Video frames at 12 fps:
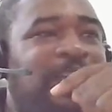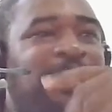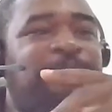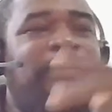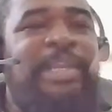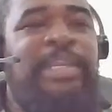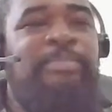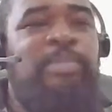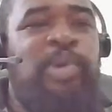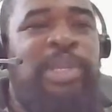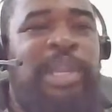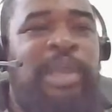that is
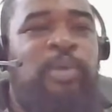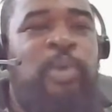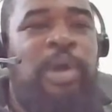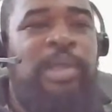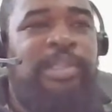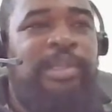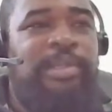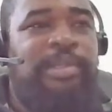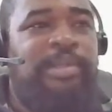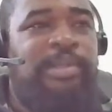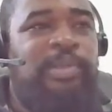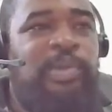spending money like water
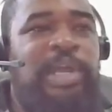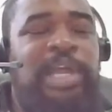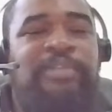to